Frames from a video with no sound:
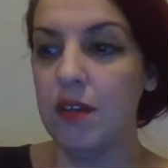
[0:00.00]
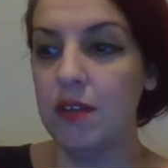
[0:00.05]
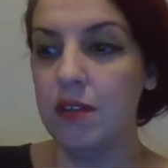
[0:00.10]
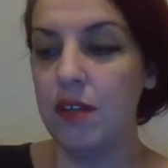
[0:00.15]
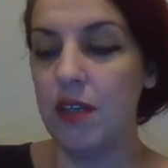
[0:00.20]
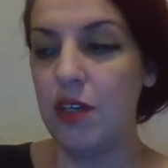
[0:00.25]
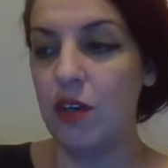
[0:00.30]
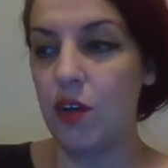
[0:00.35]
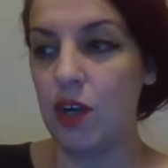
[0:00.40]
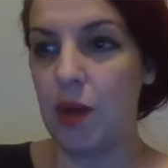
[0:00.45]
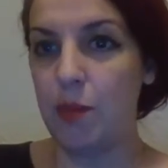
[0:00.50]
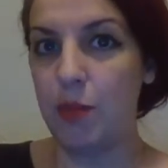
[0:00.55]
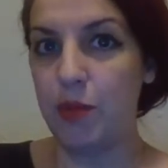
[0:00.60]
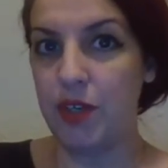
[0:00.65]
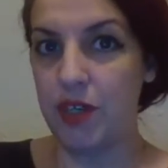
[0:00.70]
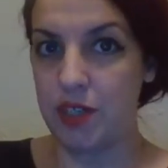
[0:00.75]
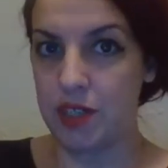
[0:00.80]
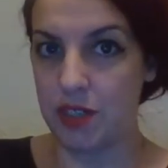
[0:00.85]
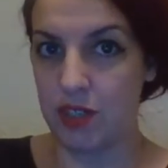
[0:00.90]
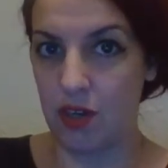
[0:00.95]
a couple
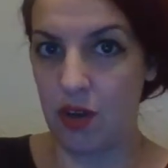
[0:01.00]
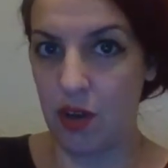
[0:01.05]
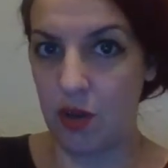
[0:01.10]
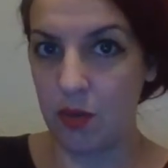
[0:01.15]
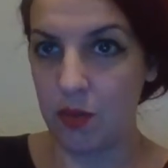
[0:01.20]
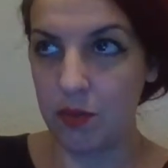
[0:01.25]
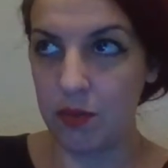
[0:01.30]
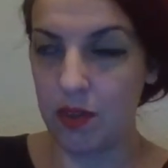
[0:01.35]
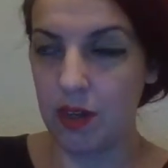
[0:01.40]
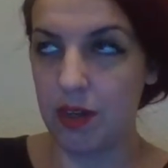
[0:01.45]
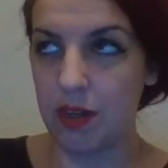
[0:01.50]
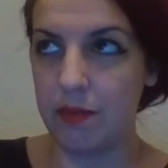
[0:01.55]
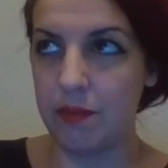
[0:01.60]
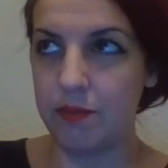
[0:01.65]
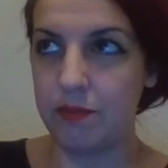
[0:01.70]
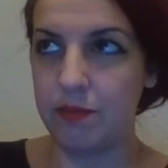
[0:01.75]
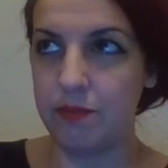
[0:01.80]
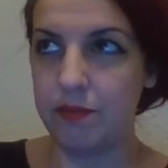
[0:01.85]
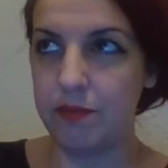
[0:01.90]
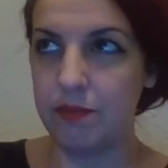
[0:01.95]
years ago,
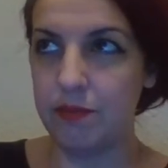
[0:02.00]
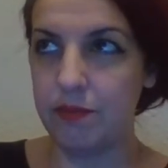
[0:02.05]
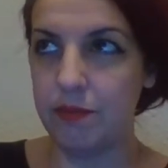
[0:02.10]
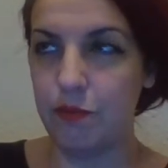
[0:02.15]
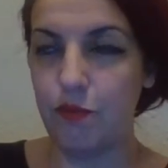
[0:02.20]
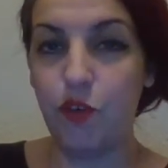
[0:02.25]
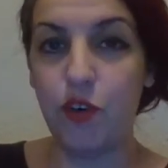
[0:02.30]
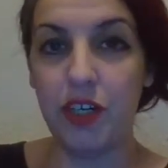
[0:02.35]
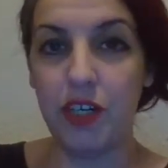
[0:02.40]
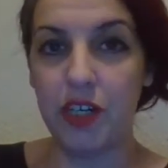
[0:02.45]
4